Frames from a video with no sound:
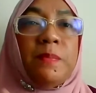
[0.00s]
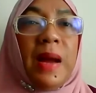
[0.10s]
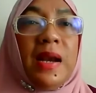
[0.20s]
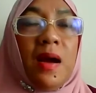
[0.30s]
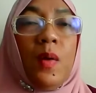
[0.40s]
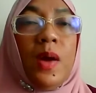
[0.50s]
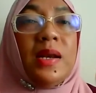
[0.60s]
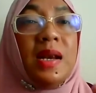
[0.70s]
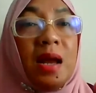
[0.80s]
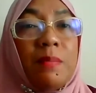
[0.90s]
But now
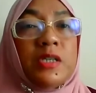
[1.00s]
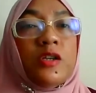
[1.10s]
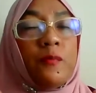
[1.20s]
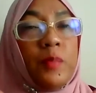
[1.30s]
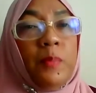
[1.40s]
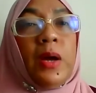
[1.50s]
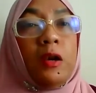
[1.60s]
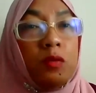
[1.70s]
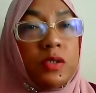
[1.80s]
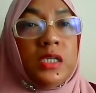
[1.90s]
the numbers of people are
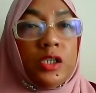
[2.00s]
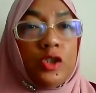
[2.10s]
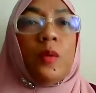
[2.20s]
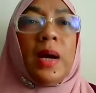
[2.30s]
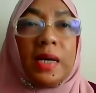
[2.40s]
losing the job